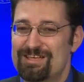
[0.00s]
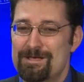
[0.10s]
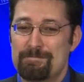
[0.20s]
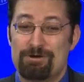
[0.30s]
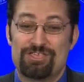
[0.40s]

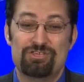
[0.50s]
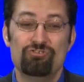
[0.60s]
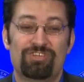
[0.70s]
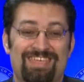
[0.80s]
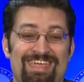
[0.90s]
but you
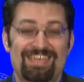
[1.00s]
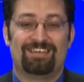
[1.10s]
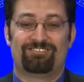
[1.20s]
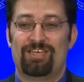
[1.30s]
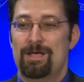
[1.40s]

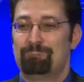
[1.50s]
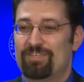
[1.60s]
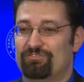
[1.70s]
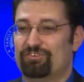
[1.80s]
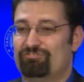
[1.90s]
can't
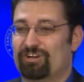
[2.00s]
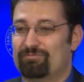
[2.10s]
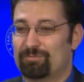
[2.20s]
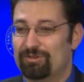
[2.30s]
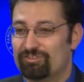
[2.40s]
if you're starting
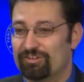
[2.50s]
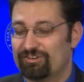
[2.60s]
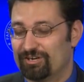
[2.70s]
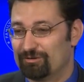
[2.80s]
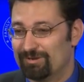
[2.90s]
from
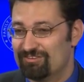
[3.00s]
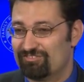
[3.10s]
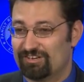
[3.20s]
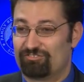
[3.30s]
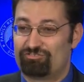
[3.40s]
utilitarian
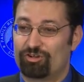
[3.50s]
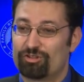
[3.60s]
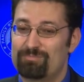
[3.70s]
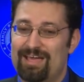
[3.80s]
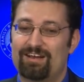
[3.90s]
reasoning, and show
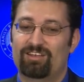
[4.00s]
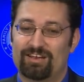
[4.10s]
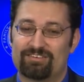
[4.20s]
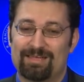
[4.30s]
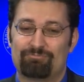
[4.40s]
them that. And a lot
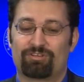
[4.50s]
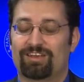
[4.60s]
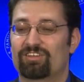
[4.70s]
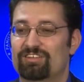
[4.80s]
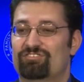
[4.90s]
of times we can at
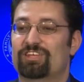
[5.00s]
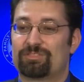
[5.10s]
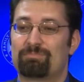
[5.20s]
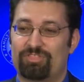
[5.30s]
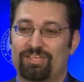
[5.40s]
least get
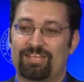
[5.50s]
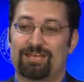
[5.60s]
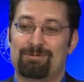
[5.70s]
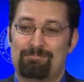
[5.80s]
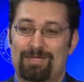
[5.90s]
them thinking
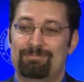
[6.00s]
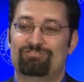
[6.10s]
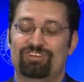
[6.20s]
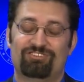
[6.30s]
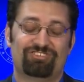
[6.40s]
about maybe
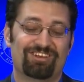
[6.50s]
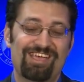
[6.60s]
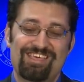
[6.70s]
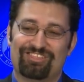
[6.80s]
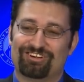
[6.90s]
changing
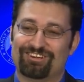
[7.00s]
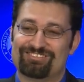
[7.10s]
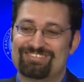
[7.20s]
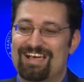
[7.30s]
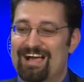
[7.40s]
their
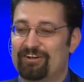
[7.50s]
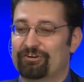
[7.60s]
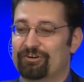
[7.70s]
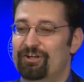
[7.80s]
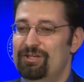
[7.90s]

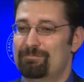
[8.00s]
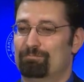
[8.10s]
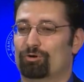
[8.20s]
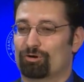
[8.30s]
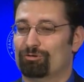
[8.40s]
entire
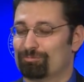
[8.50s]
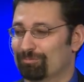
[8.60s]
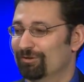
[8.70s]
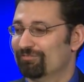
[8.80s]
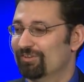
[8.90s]
moral
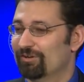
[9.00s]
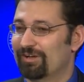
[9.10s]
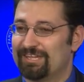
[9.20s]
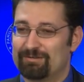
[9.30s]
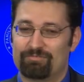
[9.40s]
worldview.
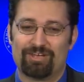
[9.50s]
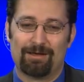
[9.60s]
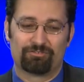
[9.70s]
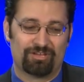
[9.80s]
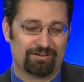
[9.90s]
Again, we've
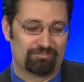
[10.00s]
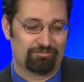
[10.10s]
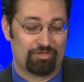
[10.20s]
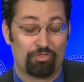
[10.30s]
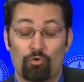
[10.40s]
got kind
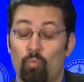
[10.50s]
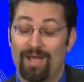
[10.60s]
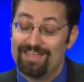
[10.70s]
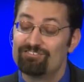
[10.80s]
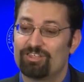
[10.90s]
of the
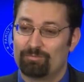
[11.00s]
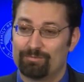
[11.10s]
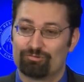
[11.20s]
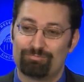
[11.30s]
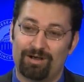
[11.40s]
ways that we
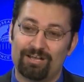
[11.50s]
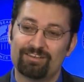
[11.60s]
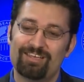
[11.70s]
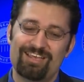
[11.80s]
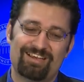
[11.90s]
respond
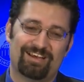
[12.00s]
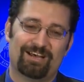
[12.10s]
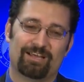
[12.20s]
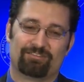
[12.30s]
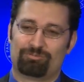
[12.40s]

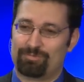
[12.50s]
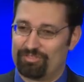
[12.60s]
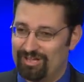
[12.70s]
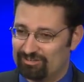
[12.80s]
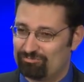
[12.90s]
and some of the
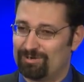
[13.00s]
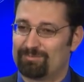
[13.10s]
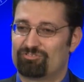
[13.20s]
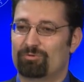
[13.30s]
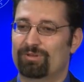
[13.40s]
thought
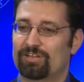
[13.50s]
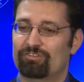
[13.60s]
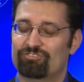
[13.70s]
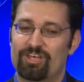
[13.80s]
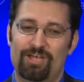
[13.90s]
experiments that we
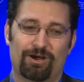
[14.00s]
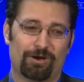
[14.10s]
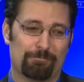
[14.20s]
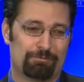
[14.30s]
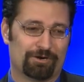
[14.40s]
use
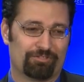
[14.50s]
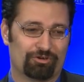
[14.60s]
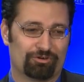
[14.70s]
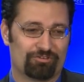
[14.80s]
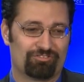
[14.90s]
are part of the
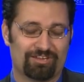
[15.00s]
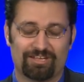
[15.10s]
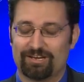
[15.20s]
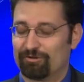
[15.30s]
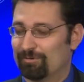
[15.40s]
course you can get
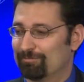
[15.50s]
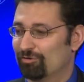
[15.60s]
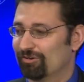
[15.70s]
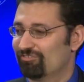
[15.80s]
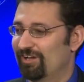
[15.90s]
at
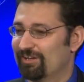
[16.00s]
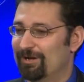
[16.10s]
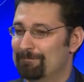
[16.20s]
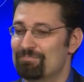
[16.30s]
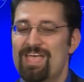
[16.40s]

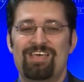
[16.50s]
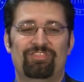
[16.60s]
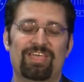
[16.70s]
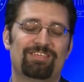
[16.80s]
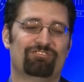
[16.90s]
equipcourse.com.
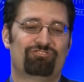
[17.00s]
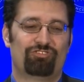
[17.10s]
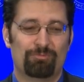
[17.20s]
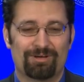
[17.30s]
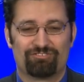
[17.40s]
Thank you
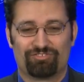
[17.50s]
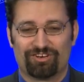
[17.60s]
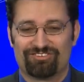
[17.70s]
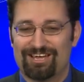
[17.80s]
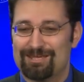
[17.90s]
so much for your
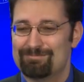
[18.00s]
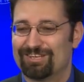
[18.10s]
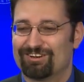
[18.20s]
time and your